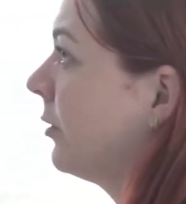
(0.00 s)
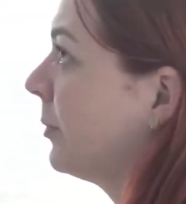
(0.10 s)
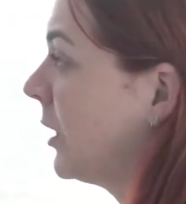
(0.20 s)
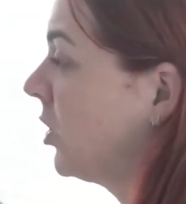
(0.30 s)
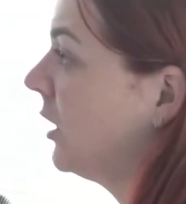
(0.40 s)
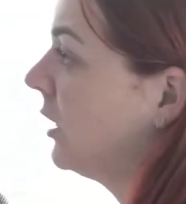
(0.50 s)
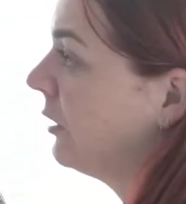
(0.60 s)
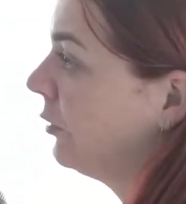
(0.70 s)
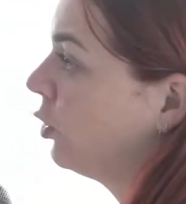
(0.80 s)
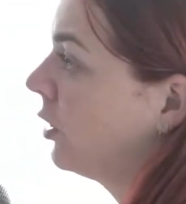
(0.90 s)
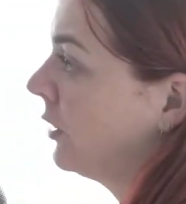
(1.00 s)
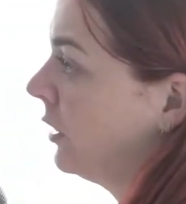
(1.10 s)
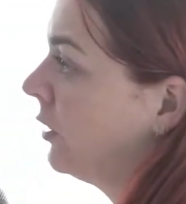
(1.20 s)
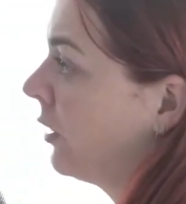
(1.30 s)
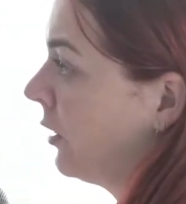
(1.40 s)
especially if you are
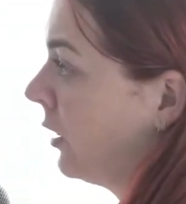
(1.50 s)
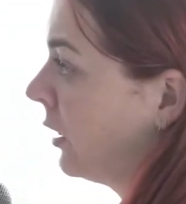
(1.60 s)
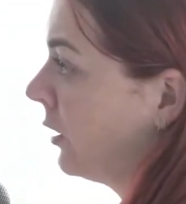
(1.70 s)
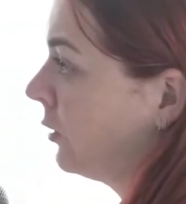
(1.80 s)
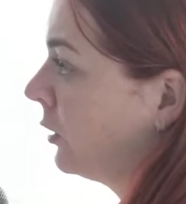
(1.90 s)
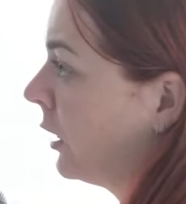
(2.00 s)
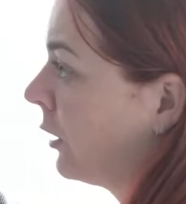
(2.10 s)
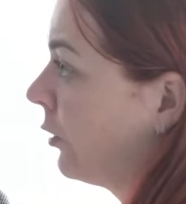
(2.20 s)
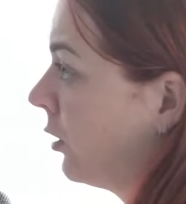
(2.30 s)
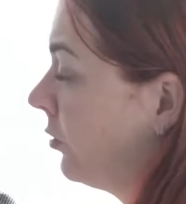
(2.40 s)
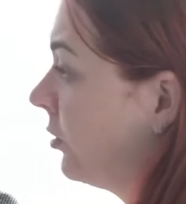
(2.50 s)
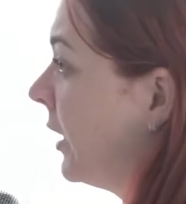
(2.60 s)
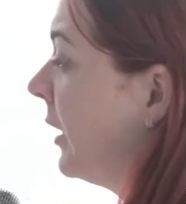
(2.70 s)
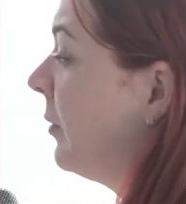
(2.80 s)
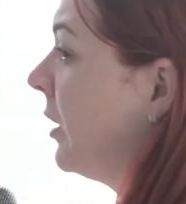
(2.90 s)
near the like
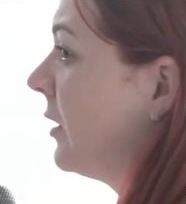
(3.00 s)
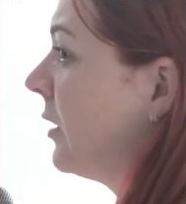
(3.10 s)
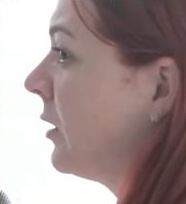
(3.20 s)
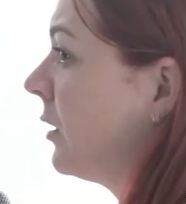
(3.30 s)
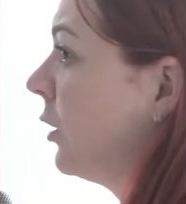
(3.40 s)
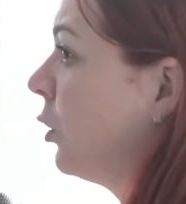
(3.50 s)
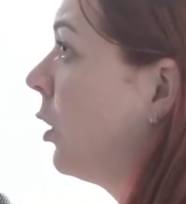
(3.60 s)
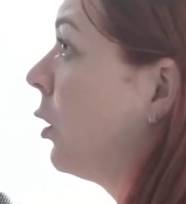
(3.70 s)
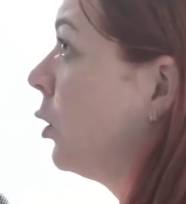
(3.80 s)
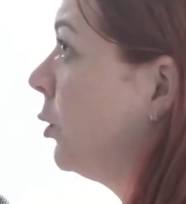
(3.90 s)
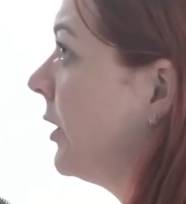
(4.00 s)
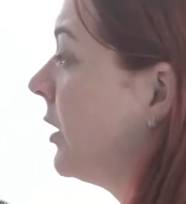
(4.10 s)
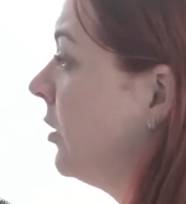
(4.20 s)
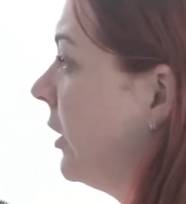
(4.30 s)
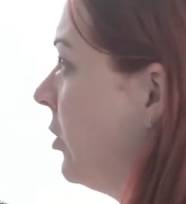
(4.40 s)
front line, you are always